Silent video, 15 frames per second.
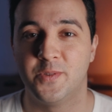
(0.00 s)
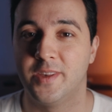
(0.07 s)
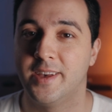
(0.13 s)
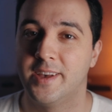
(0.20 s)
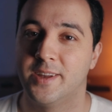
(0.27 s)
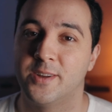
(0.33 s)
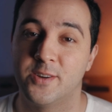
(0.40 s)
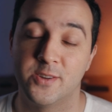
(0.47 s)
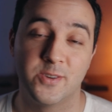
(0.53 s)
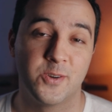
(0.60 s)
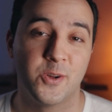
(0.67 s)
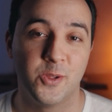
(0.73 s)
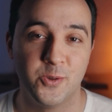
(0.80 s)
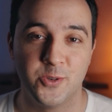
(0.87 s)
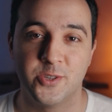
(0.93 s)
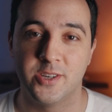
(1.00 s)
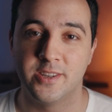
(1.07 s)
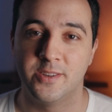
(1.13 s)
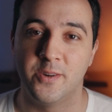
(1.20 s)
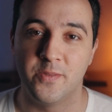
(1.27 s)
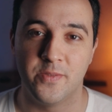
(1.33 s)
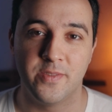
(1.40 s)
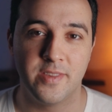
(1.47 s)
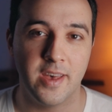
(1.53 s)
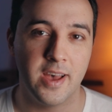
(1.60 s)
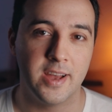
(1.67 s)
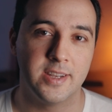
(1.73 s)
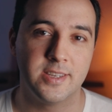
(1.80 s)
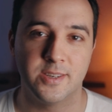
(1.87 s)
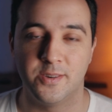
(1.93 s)
the conclusion on
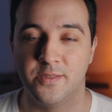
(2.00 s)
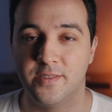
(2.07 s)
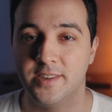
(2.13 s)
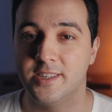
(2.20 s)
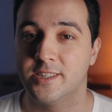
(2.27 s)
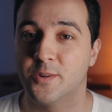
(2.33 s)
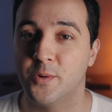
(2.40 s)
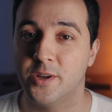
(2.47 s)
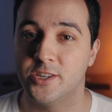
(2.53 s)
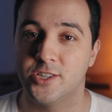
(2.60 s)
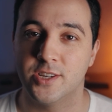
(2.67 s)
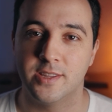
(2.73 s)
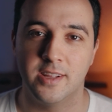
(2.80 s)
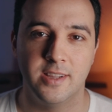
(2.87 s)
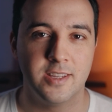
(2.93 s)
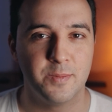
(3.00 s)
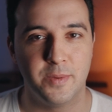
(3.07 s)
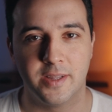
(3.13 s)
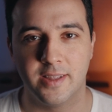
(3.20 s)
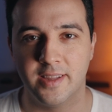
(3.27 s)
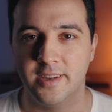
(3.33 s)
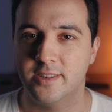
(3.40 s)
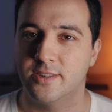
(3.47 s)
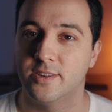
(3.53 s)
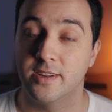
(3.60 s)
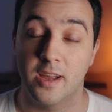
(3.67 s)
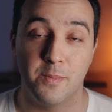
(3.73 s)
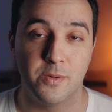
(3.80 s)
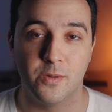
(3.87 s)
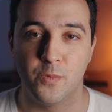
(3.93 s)
this question a little bit later
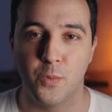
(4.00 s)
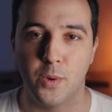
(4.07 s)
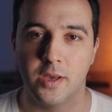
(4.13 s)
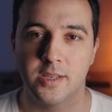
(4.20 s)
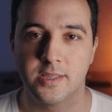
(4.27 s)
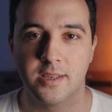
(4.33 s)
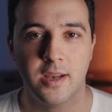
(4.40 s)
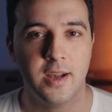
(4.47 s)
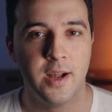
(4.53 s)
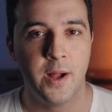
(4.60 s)
in a couple of weeks.